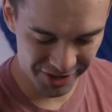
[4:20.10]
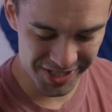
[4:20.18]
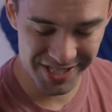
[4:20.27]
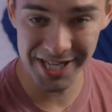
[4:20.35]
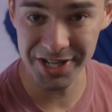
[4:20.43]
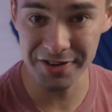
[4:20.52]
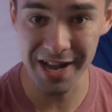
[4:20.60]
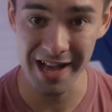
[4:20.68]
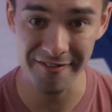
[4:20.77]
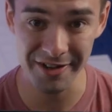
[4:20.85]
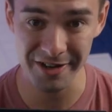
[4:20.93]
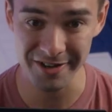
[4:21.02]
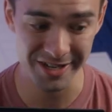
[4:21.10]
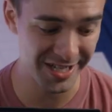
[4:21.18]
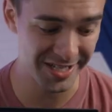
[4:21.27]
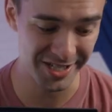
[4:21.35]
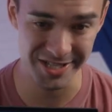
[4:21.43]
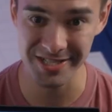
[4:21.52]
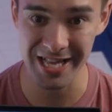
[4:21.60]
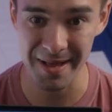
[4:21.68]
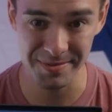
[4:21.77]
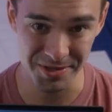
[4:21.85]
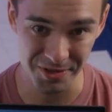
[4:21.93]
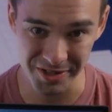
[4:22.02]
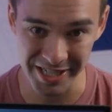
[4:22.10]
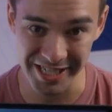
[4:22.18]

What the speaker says: estate you'd have here is just absolutely